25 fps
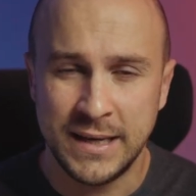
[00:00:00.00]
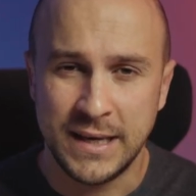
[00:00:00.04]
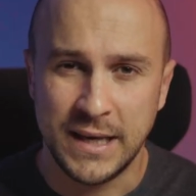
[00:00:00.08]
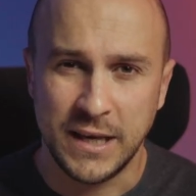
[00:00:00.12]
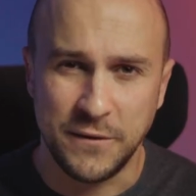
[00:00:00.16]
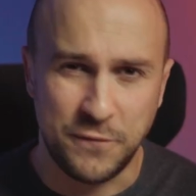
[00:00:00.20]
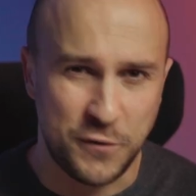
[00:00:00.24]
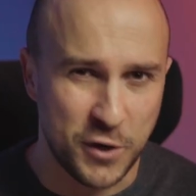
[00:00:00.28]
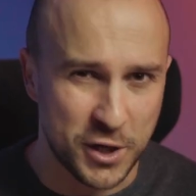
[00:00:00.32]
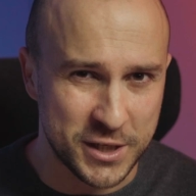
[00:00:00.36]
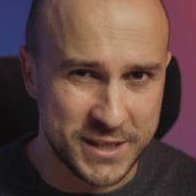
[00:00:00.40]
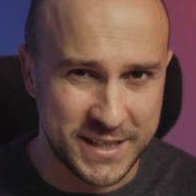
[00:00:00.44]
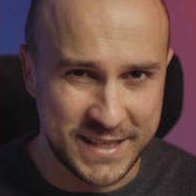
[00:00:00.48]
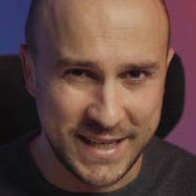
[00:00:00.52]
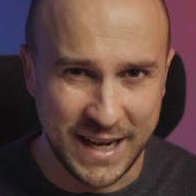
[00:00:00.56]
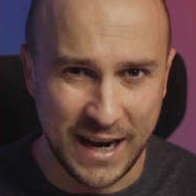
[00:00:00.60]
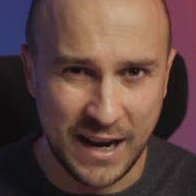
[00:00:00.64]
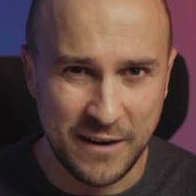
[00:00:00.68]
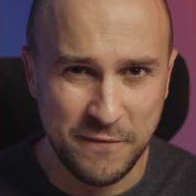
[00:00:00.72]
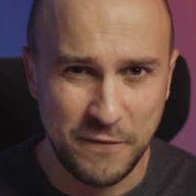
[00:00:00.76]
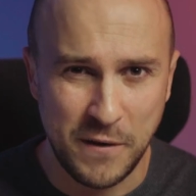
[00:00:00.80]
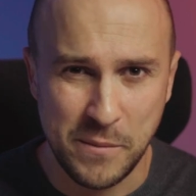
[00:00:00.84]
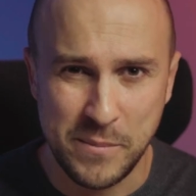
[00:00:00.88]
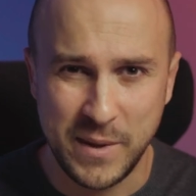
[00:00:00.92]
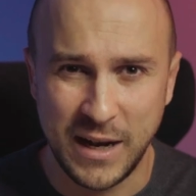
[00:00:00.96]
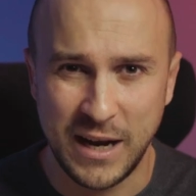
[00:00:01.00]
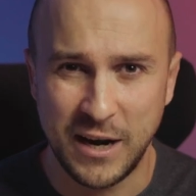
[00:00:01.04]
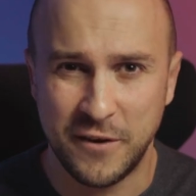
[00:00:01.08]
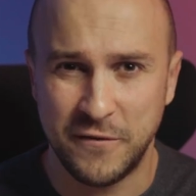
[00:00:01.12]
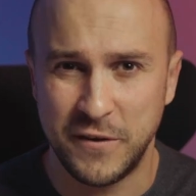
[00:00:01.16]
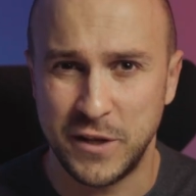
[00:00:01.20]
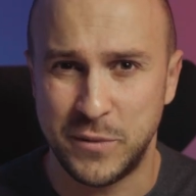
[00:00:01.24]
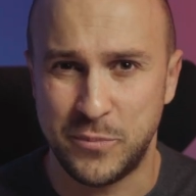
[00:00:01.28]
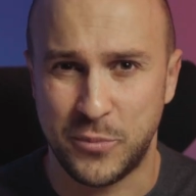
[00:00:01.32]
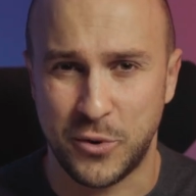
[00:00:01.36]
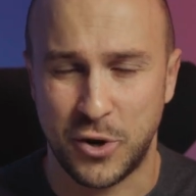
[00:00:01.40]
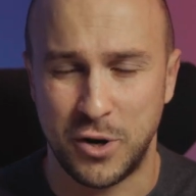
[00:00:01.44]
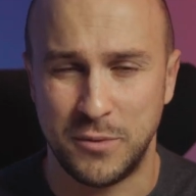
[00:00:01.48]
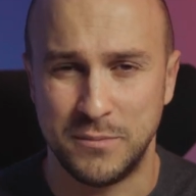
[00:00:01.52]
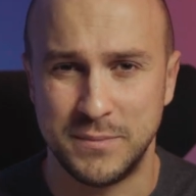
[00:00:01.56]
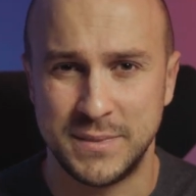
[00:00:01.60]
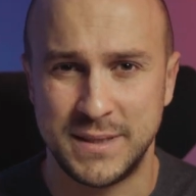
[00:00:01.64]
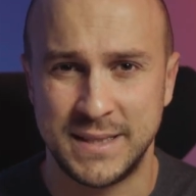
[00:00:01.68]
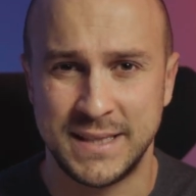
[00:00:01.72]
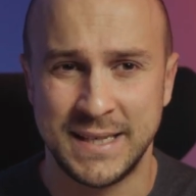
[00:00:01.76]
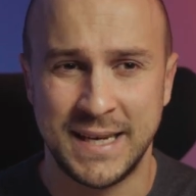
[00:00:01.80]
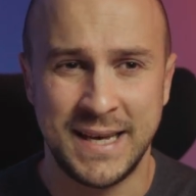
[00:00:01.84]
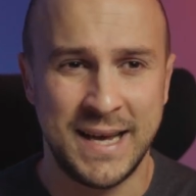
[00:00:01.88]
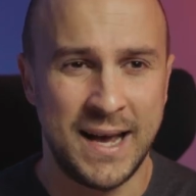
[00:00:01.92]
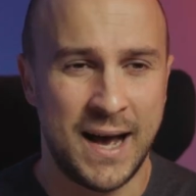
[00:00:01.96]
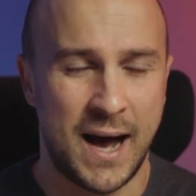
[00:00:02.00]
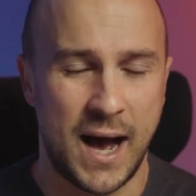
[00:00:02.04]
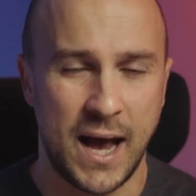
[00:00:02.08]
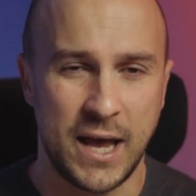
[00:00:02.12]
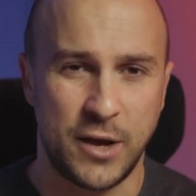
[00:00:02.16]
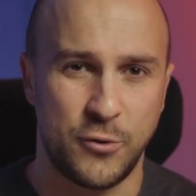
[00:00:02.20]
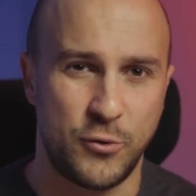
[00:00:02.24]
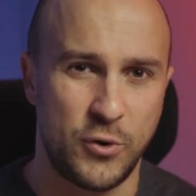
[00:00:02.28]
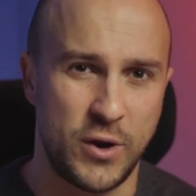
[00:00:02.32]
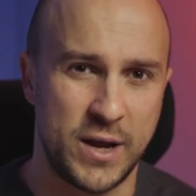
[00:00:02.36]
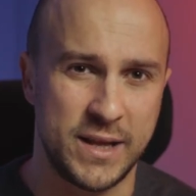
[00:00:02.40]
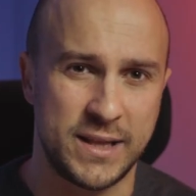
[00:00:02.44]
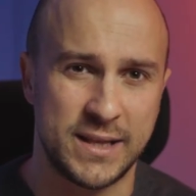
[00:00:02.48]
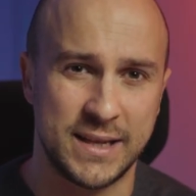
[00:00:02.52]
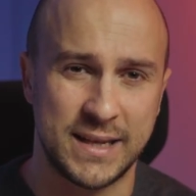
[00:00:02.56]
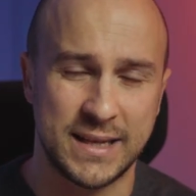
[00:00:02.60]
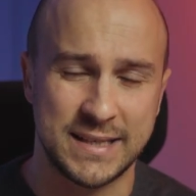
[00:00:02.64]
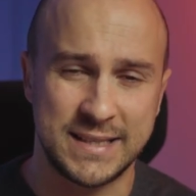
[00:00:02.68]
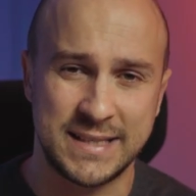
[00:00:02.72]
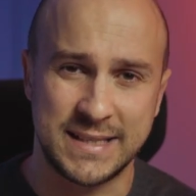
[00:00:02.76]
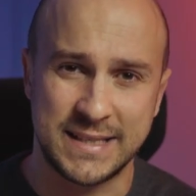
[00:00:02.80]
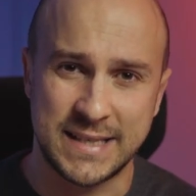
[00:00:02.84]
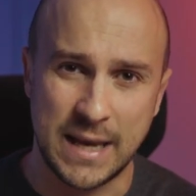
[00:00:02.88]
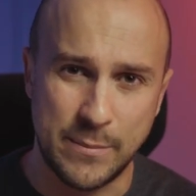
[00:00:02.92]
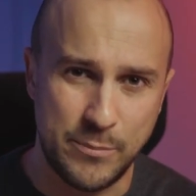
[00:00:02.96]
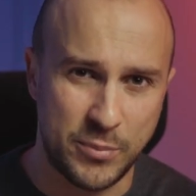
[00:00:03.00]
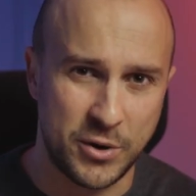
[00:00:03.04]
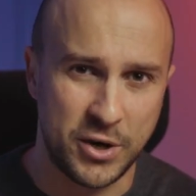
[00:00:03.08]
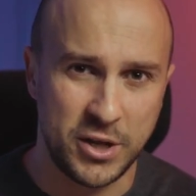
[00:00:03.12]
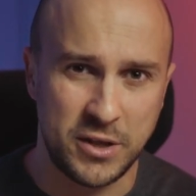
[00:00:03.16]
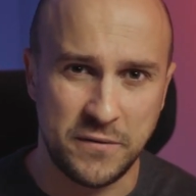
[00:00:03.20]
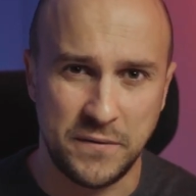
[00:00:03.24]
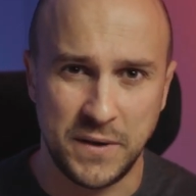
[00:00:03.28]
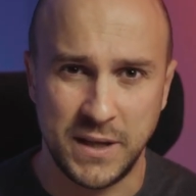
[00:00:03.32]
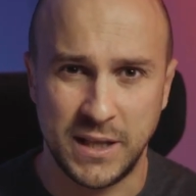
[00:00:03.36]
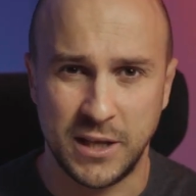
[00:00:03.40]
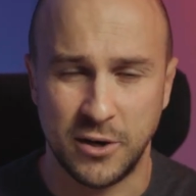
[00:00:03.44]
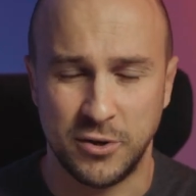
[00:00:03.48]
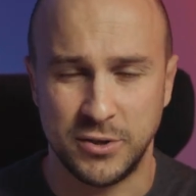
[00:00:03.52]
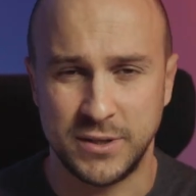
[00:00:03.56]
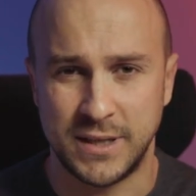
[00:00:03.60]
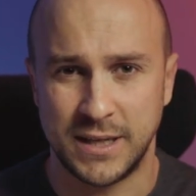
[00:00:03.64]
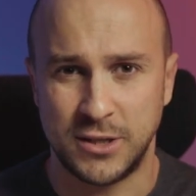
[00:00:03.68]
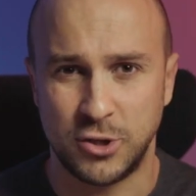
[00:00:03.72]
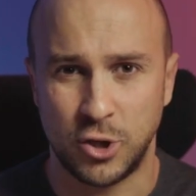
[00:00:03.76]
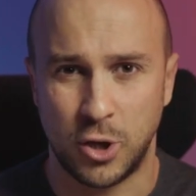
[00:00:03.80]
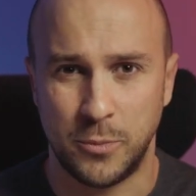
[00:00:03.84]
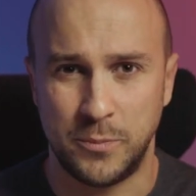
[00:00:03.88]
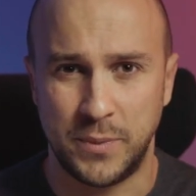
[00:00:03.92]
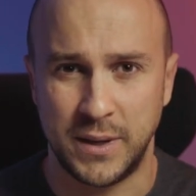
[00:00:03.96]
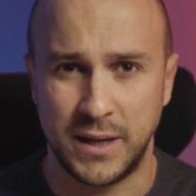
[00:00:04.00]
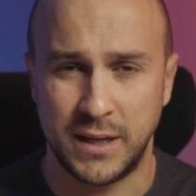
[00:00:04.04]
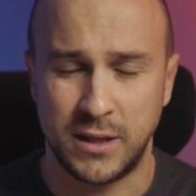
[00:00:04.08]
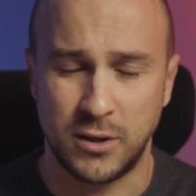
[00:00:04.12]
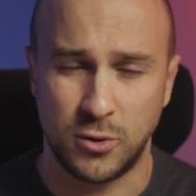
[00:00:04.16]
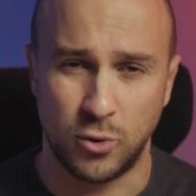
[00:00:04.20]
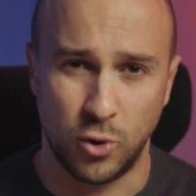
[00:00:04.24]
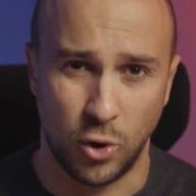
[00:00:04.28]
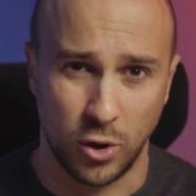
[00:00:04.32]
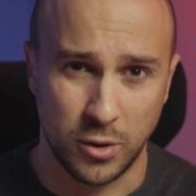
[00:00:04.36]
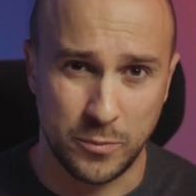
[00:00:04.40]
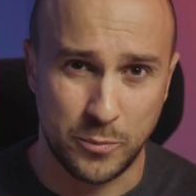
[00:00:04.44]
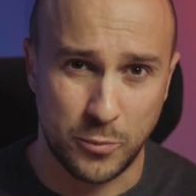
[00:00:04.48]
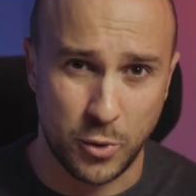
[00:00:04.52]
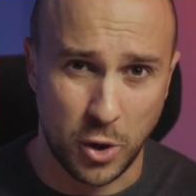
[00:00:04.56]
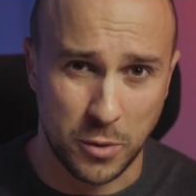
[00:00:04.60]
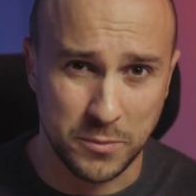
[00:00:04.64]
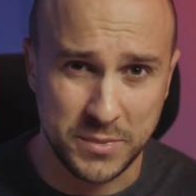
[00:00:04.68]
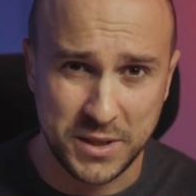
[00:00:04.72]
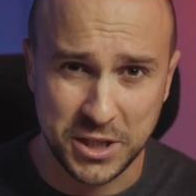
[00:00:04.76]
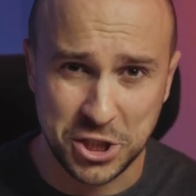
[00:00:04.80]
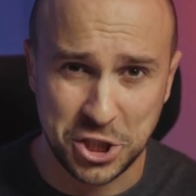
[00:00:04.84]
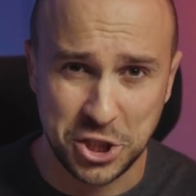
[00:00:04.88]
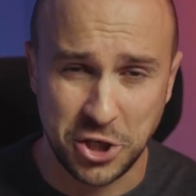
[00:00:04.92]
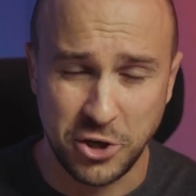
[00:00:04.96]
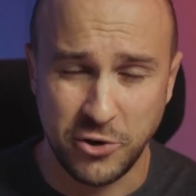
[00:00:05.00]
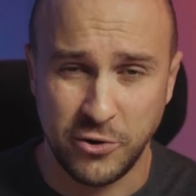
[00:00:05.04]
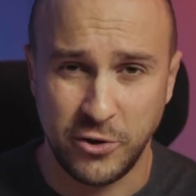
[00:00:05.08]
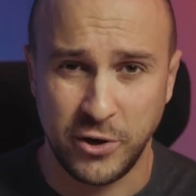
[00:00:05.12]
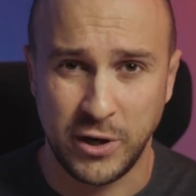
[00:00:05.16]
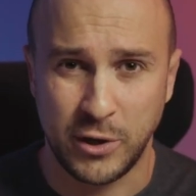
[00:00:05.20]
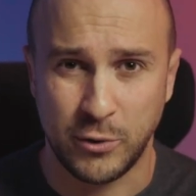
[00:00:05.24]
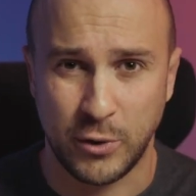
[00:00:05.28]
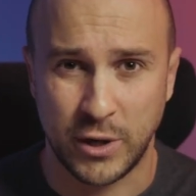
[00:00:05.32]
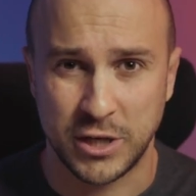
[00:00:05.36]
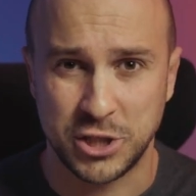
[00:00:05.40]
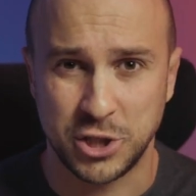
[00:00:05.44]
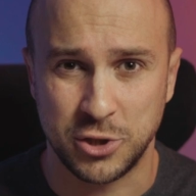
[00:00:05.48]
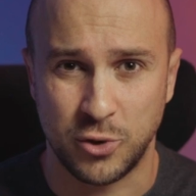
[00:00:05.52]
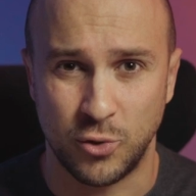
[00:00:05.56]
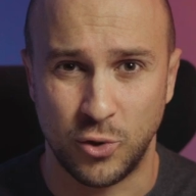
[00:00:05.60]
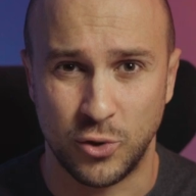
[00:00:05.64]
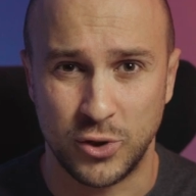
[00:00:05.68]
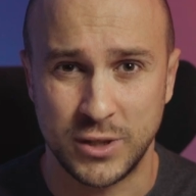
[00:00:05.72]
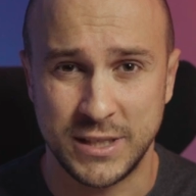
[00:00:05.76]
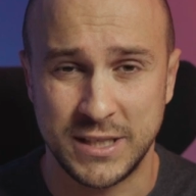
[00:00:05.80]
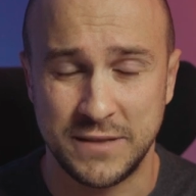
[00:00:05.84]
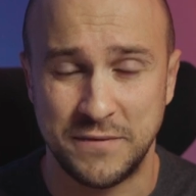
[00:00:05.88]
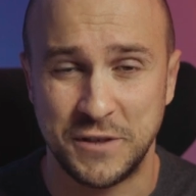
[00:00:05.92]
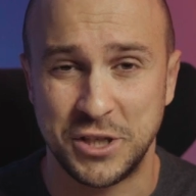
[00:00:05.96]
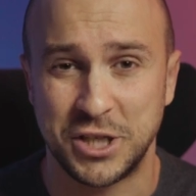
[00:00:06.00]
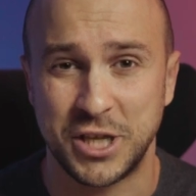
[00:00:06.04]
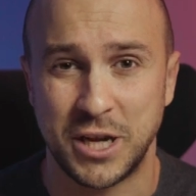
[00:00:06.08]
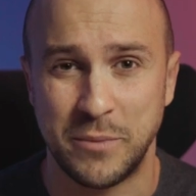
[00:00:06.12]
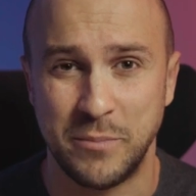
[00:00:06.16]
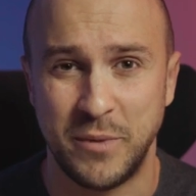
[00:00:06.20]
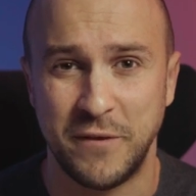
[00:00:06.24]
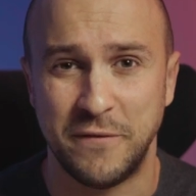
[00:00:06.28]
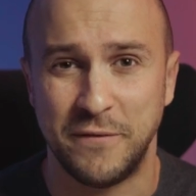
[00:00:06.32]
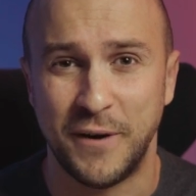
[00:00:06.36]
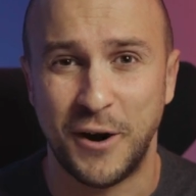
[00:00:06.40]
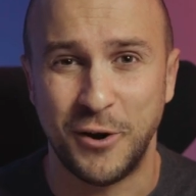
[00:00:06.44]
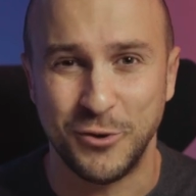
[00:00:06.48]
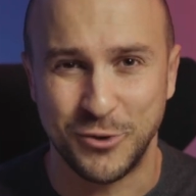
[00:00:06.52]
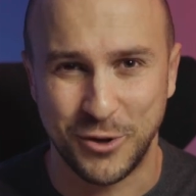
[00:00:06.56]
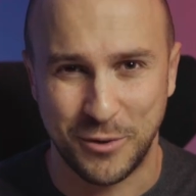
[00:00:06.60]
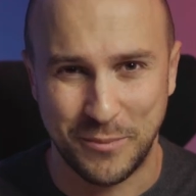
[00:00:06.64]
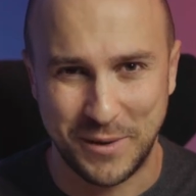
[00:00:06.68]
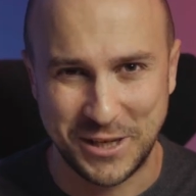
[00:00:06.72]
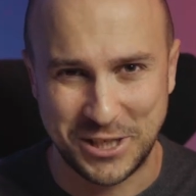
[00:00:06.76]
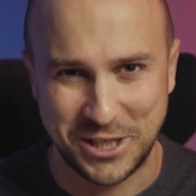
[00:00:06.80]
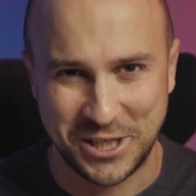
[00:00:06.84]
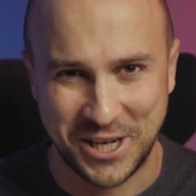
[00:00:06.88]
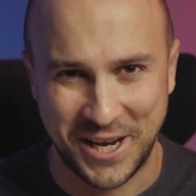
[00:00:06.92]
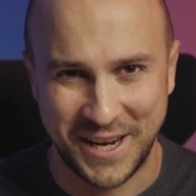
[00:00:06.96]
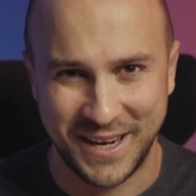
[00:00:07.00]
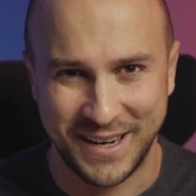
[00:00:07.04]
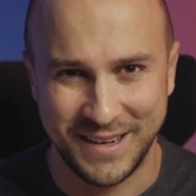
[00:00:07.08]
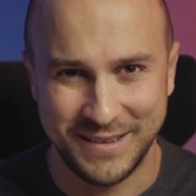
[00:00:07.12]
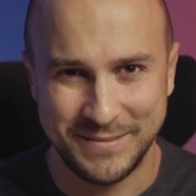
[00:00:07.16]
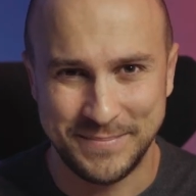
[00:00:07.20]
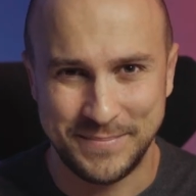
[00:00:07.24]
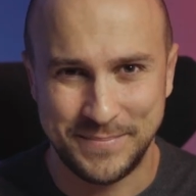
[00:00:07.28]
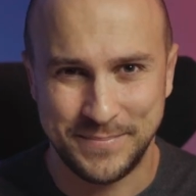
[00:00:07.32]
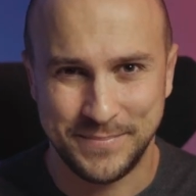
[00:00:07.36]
If you're still unfamiliar with prompts, I created a separate video on the topic called Prompt Engineering Crash Course, which can be found on my channel.